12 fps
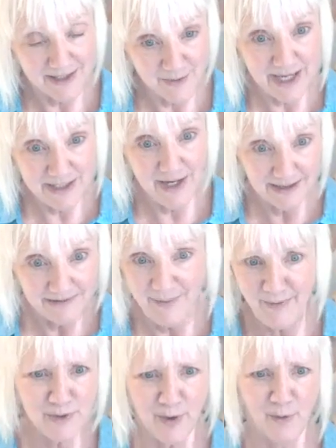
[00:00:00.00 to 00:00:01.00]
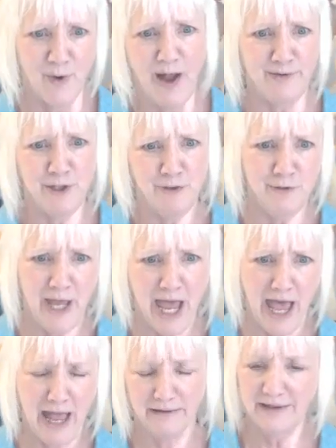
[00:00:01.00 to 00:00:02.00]
So people say, well, why would you do
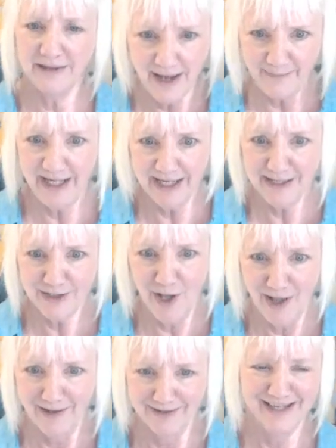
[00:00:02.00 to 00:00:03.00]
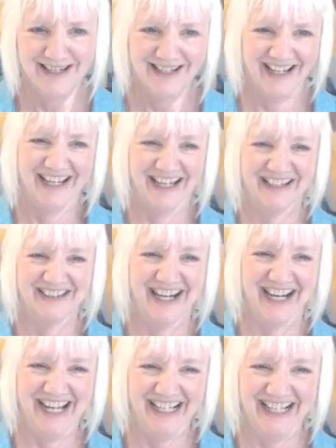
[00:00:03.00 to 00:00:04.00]
that? Because I'm the adult.
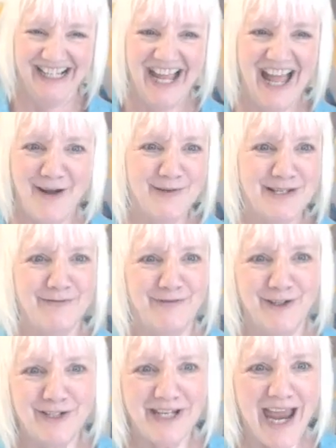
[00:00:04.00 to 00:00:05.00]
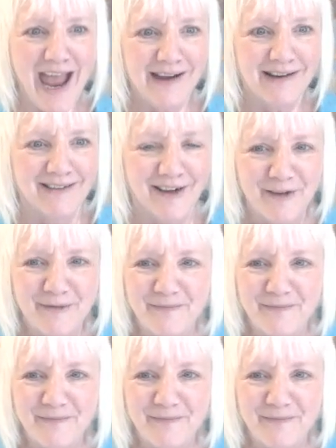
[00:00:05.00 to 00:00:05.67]
Right? I was the first tagger.